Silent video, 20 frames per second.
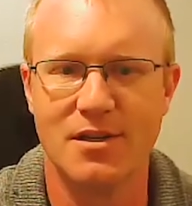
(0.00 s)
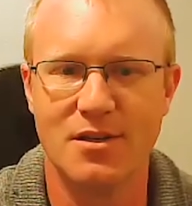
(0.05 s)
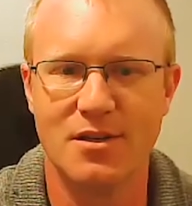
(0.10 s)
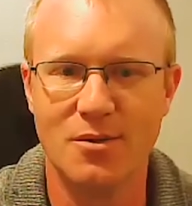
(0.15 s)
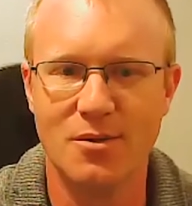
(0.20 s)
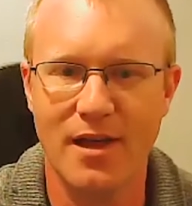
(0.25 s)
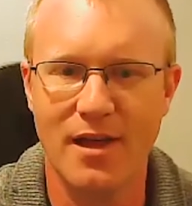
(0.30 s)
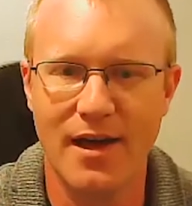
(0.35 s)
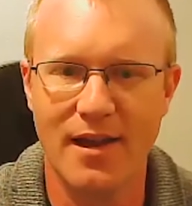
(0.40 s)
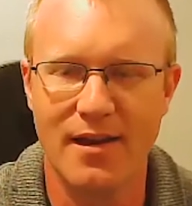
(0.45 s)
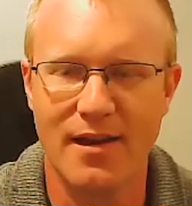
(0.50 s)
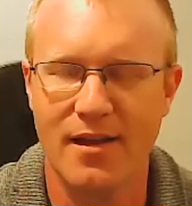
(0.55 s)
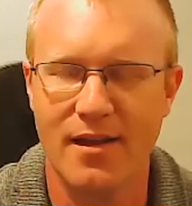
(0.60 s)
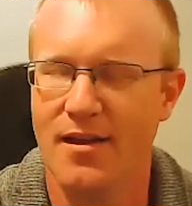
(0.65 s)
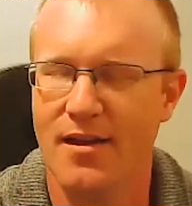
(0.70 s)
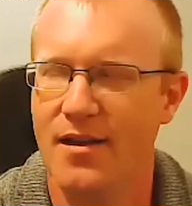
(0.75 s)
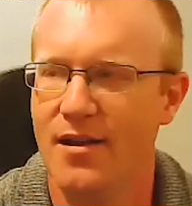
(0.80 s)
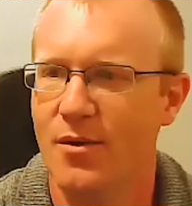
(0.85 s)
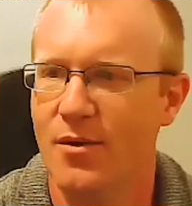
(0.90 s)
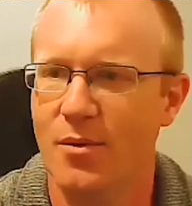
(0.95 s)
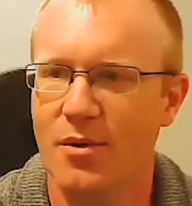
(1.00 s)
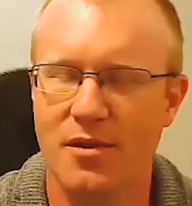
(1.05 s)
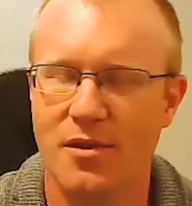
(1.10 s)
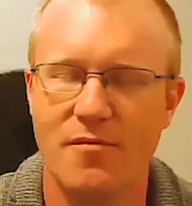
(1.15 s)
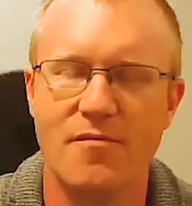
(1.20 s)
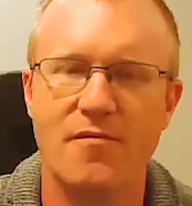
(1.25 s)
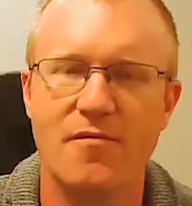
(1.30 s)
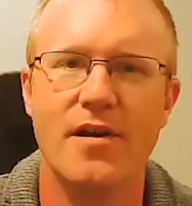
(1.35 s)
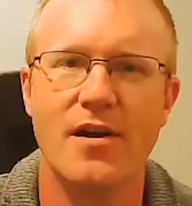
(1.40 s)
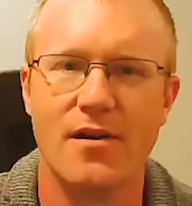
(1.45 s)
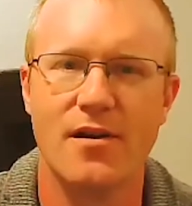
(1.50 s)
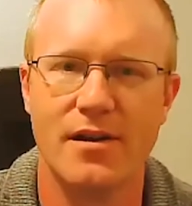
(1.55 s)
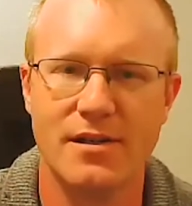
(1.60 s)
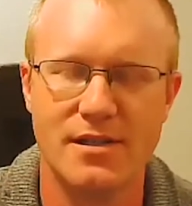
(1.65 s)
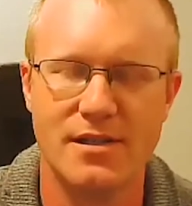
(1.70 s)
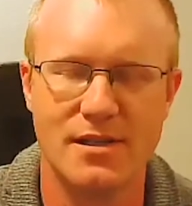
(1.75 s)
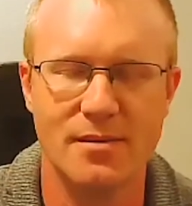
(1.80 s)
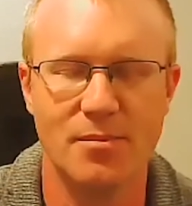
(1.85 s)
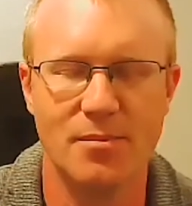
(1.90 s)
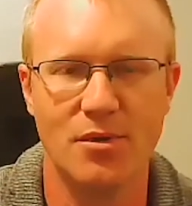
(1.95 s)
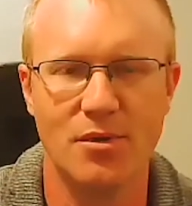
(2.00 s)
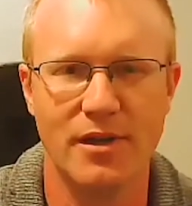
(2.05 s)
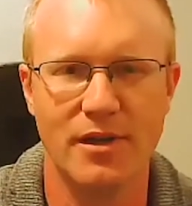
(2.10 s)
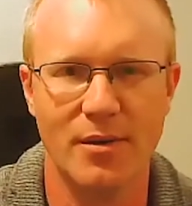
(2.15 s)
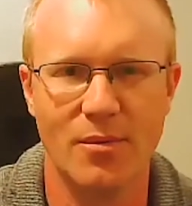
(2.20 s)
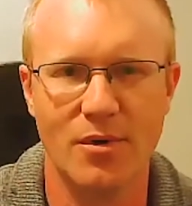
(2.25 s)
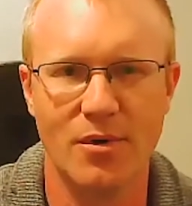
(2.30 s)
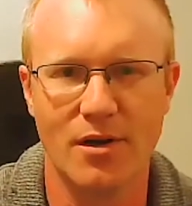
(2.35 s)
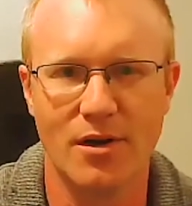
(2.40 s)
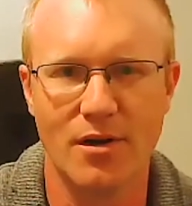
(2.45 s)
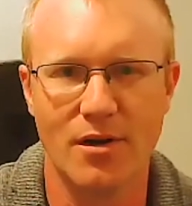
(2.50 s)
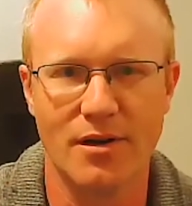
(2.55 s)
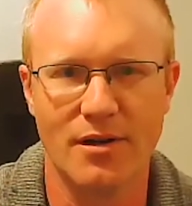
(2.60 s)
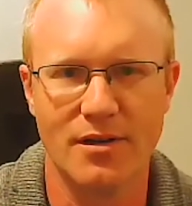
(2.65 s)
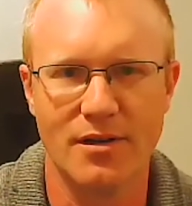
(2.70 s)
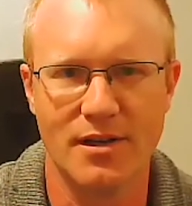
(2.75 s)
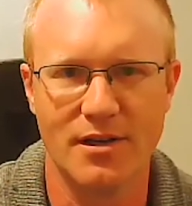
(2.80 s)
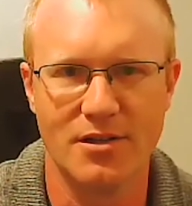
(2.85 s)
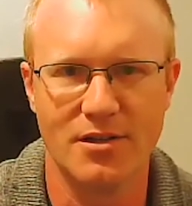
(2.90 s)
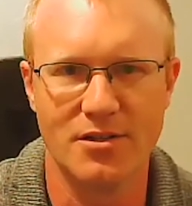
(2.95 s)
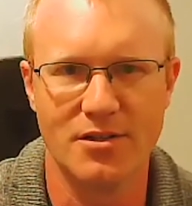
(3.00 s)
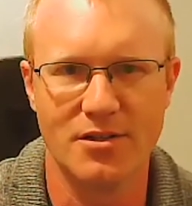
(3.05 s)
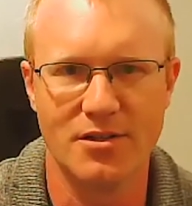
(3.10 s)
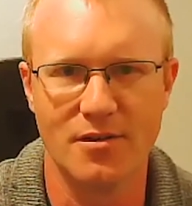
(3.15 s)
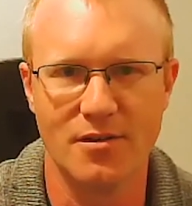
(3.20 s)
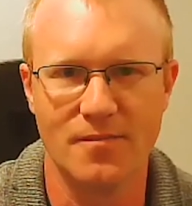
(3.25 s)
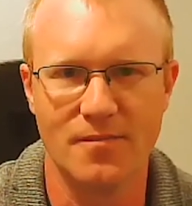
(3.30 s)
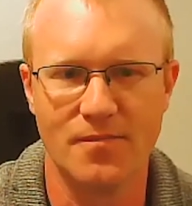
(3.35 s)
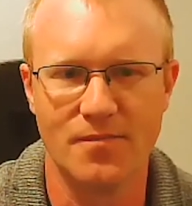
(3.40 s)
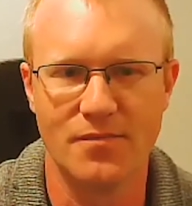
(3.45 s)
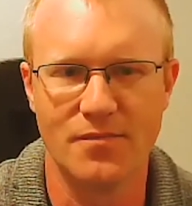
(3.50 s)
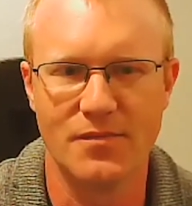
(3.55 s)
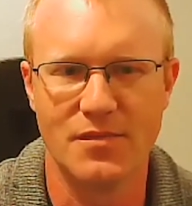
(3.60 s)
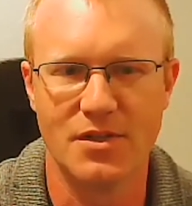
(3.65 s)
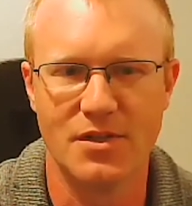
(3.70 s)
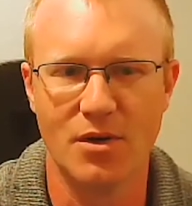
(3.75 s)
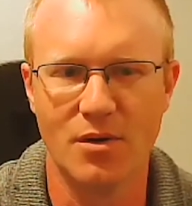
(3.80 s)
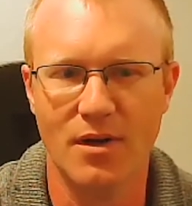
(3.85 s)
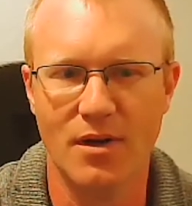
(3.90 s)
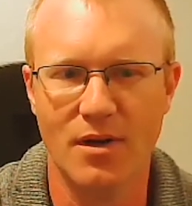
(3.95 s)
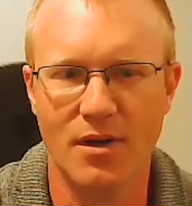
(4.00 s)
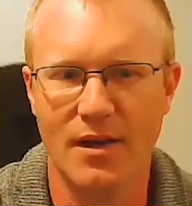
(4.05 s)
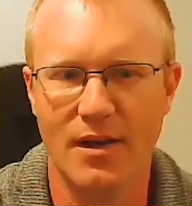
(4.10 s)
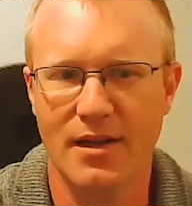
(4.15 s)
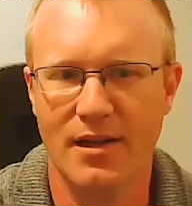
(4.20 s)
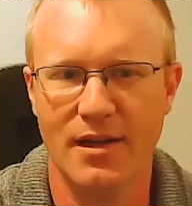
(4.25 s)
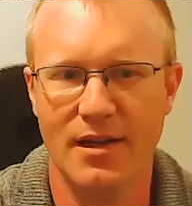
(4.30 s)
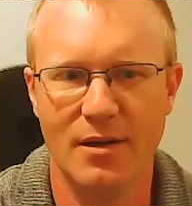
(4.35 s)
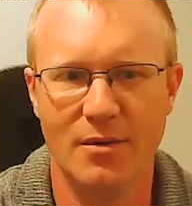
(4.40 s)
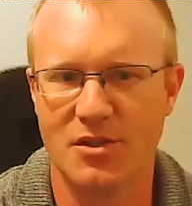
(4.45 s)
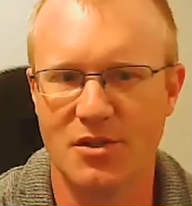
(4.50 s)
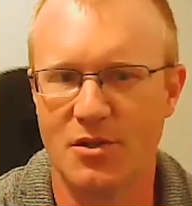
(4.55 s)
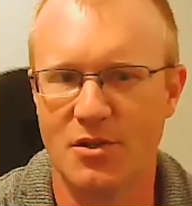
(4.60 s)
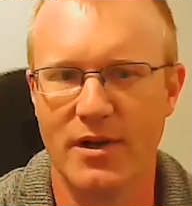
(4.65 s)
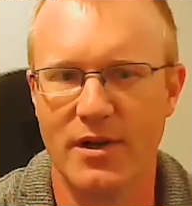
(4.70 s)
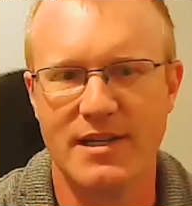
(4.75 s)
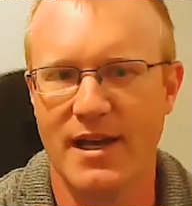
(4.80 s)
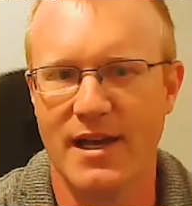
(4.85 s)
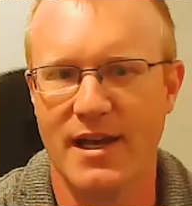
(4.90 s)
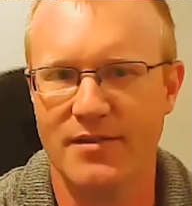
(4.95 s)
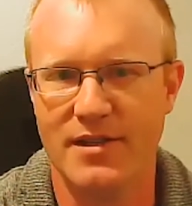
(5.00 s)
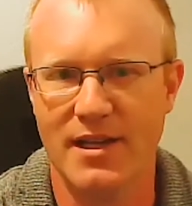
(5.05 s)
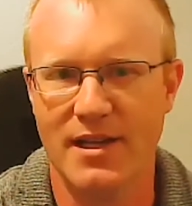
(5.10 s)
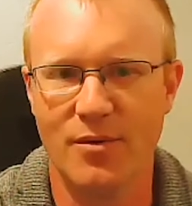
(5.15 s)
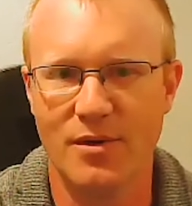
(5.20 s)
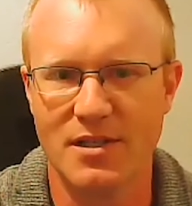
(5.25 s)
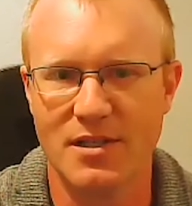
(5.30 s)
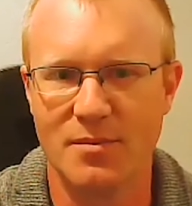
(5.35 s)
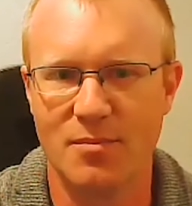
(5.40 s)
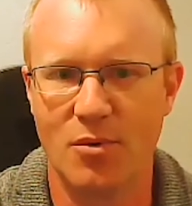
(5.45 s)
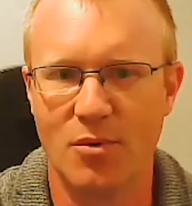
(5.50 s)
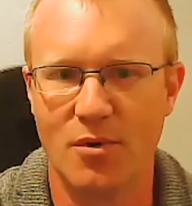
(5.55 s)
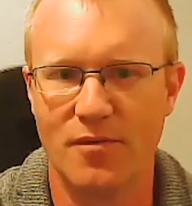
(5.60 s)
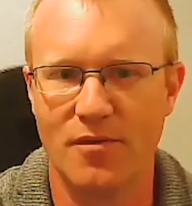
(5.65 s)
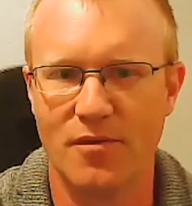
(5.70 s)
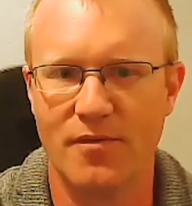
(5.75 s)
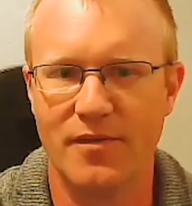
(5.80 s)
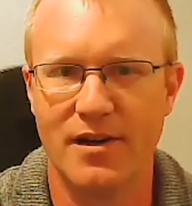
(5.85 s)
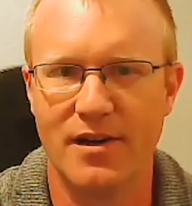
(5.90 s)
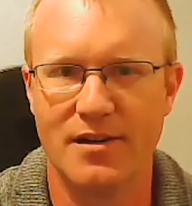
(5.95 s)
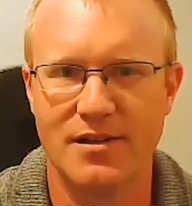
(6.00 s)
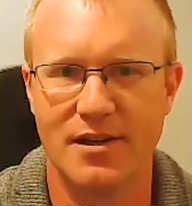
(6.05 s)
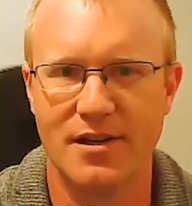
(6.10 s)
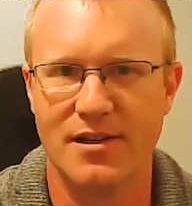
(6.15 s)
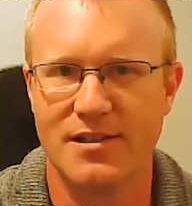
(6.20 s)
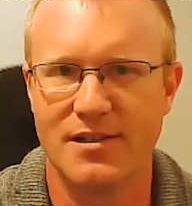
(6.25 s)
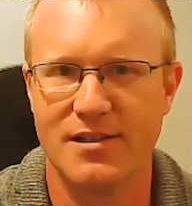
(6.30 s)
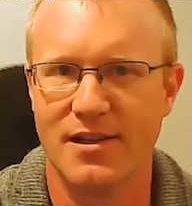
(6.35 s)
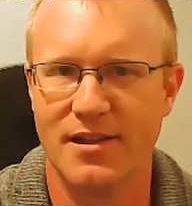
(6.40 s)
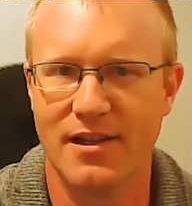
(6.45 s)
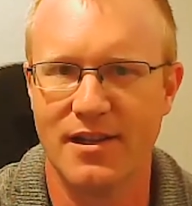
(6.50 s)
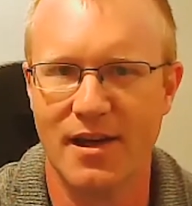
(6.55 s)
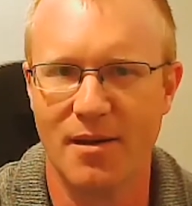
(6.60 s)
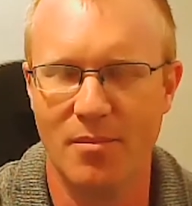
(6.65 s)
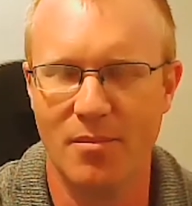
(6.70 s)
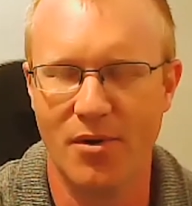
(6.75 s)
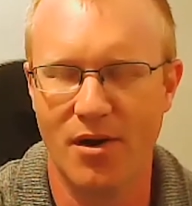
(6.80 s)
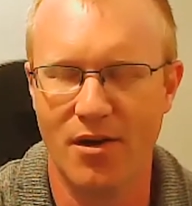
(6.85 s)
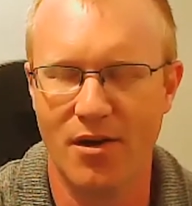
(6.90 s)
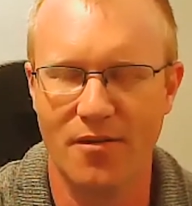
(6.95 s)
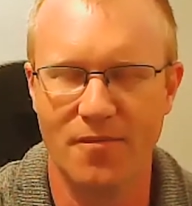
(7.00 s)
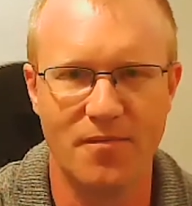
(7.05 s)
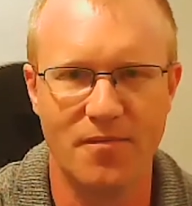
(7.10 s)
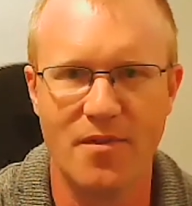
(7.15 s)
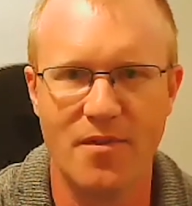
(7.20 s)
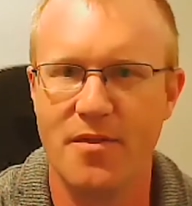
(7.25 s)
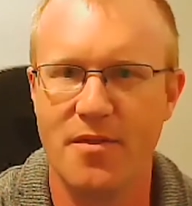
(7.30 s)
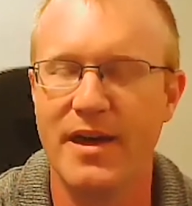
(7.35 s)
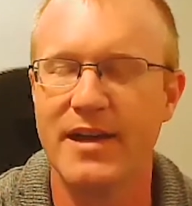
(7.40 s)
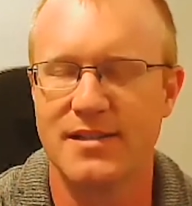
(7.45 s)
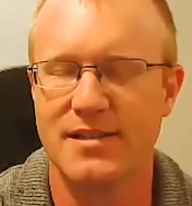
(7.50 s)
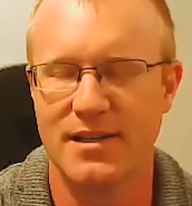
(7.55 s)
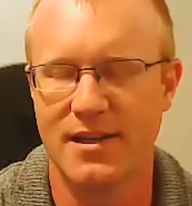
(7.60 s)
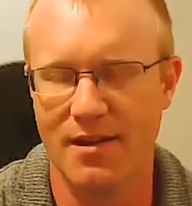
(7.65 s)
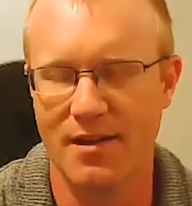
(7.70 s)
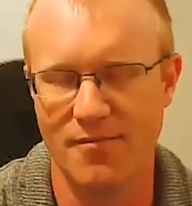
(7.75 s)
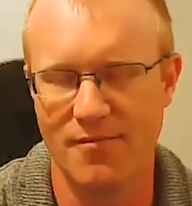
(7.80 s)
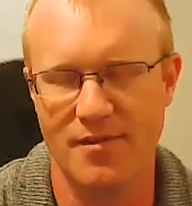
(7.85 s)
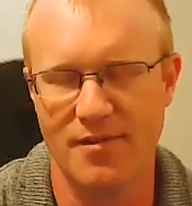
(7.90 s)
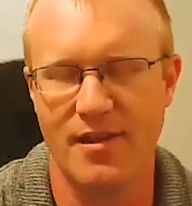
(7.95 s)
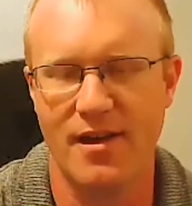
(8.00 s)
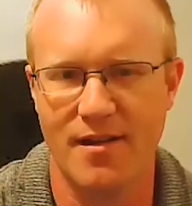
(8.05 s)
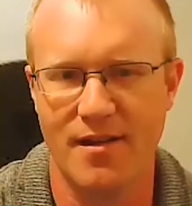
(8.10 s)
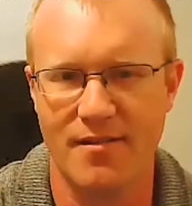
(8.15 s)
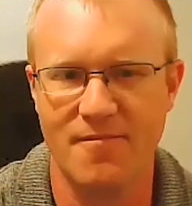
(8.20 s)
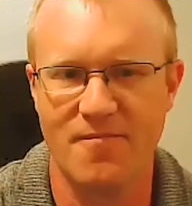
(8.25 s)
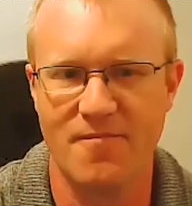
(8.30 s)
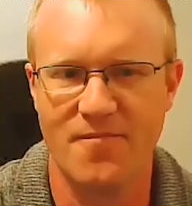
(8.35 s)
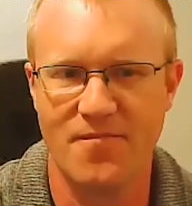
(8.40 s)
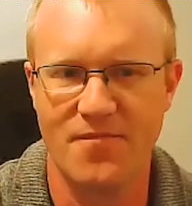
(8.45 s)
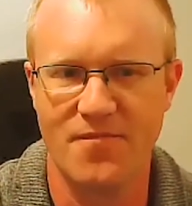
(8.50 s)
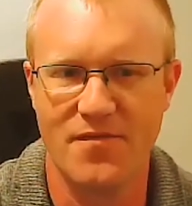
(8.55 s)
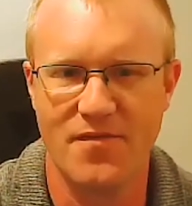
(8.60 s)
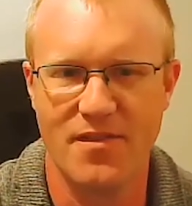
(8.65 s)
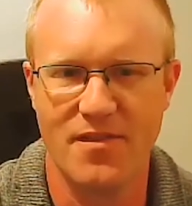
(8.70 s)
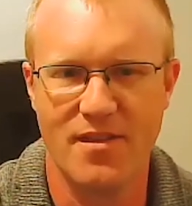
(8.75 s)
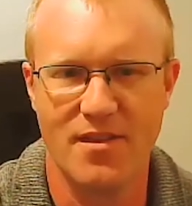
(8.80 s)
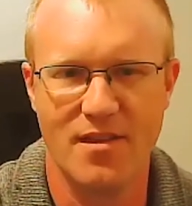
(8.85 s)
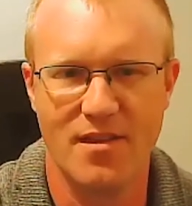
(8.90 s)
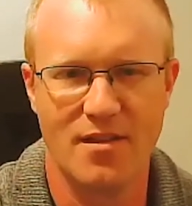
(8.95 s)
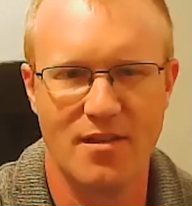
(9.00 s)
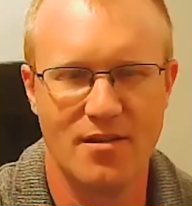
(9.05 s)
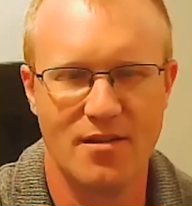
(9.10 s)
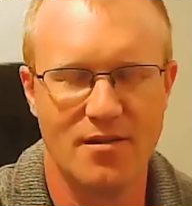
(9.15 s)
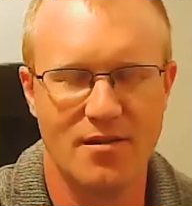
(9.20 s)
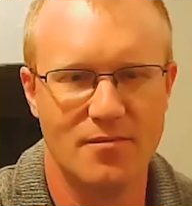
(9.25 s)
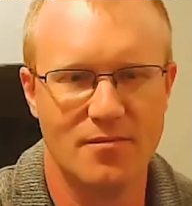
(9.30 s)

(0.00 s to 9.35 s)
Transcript: to do that with a very simple network architecture. So it was great to have day one support for Veritas on that, Paul. Thanks again for that. That was a